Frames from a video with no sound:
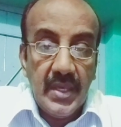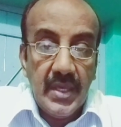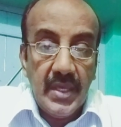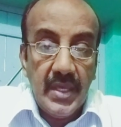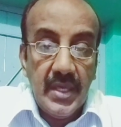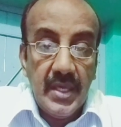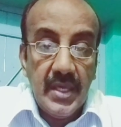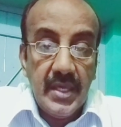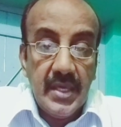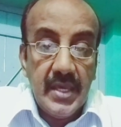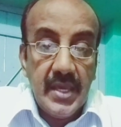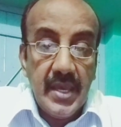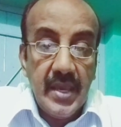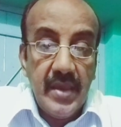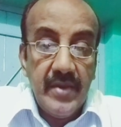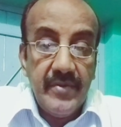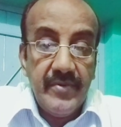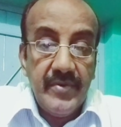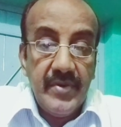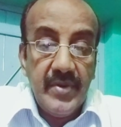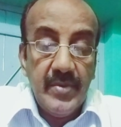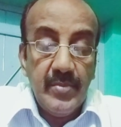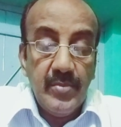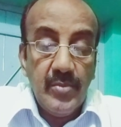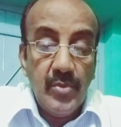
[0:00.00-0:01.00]
He gave
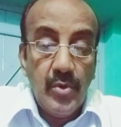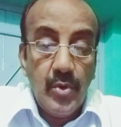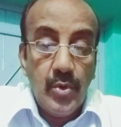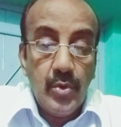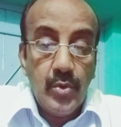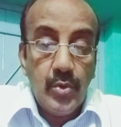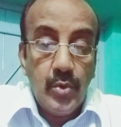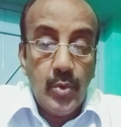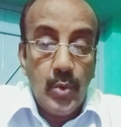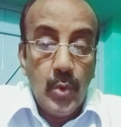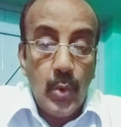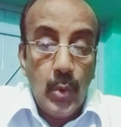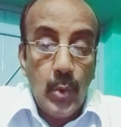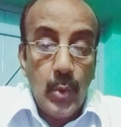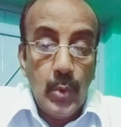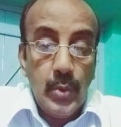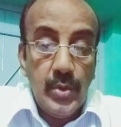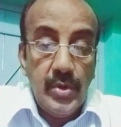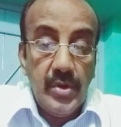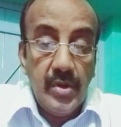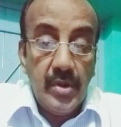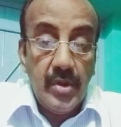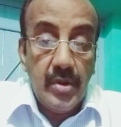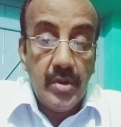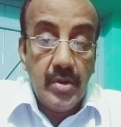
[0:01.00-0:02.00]
him
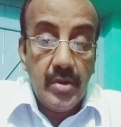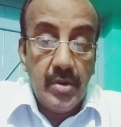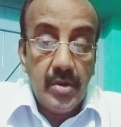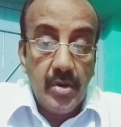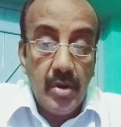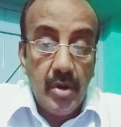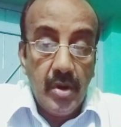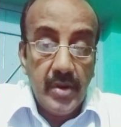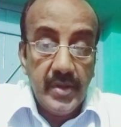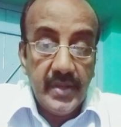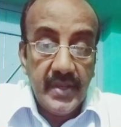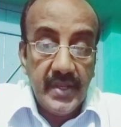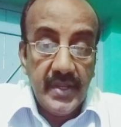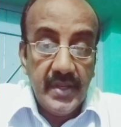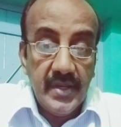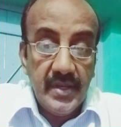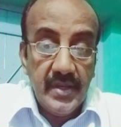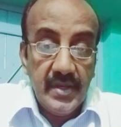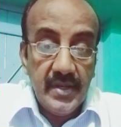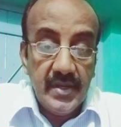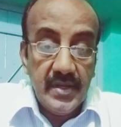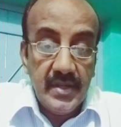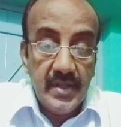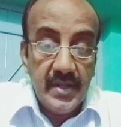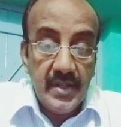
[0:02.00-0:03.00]
gold coin
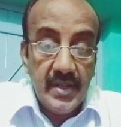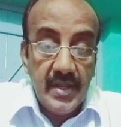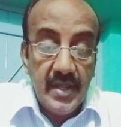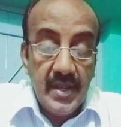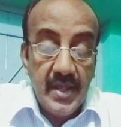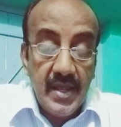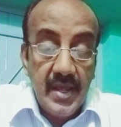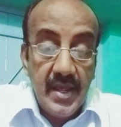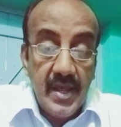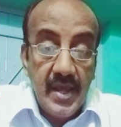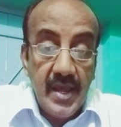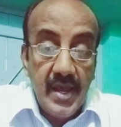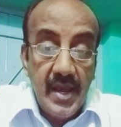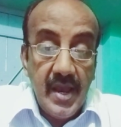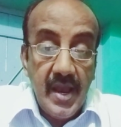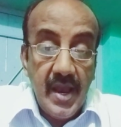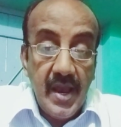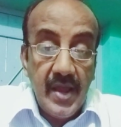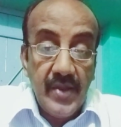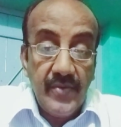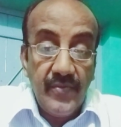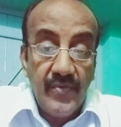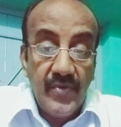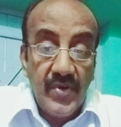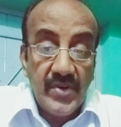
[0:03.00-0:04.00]

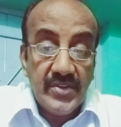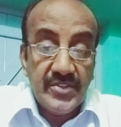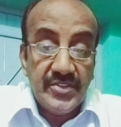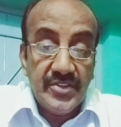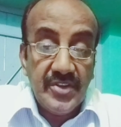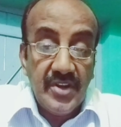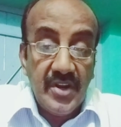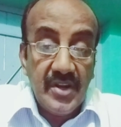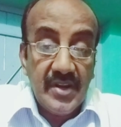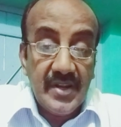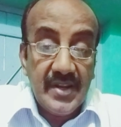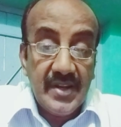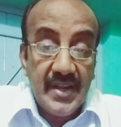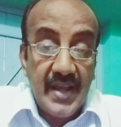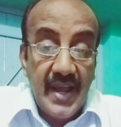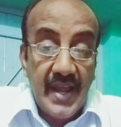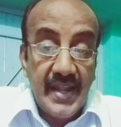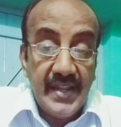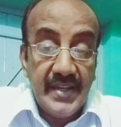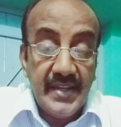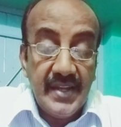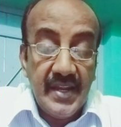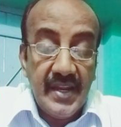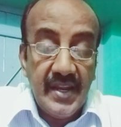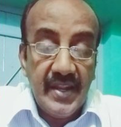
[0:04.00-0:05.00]
and was not
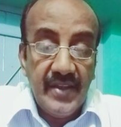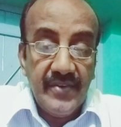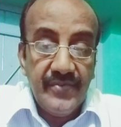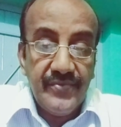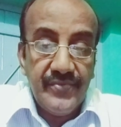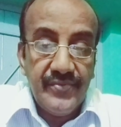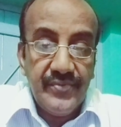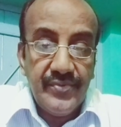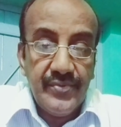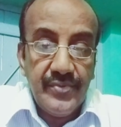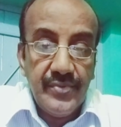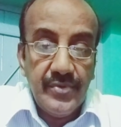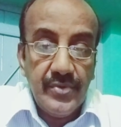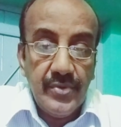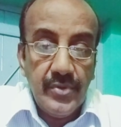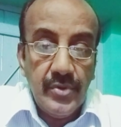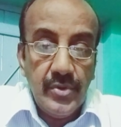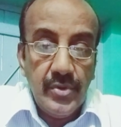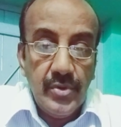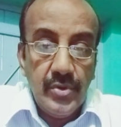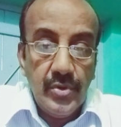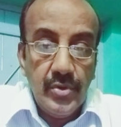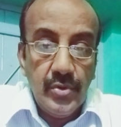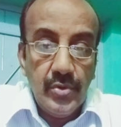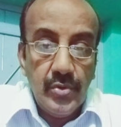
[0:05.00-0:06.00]
kind enough
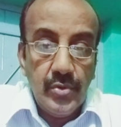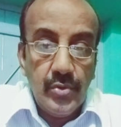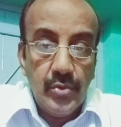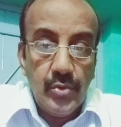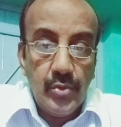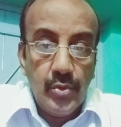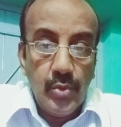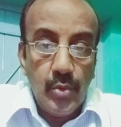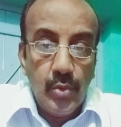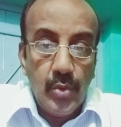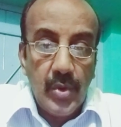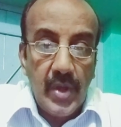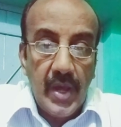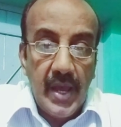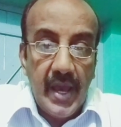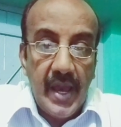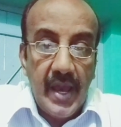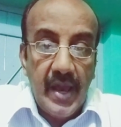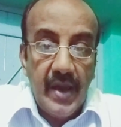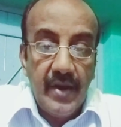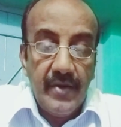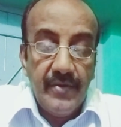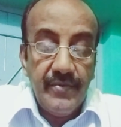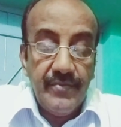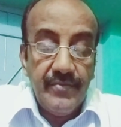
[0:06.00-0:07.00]
to
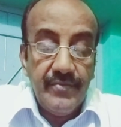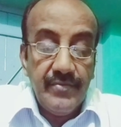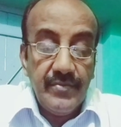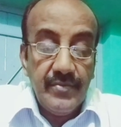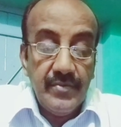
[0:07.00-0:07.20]
have